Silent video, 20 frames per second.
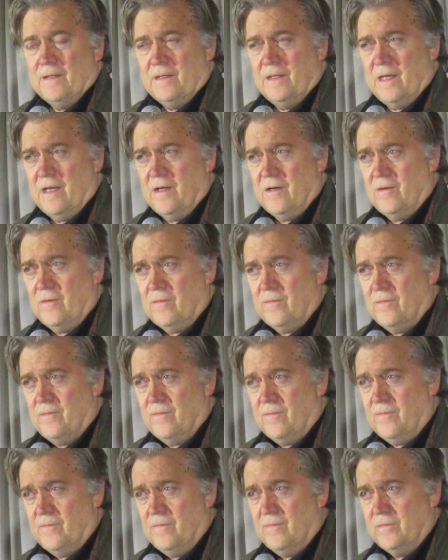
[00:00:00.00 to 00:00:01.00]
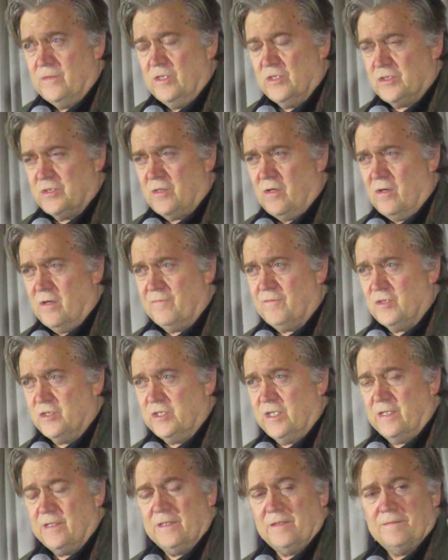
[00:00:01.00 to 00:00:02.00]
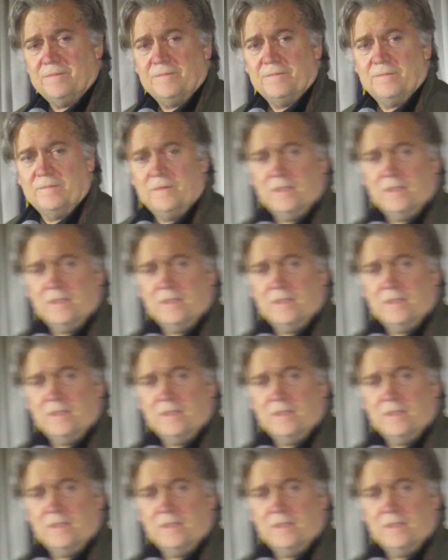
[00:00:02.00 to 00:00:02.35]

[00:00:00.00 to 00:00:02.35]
Now, you saw in Virginia, and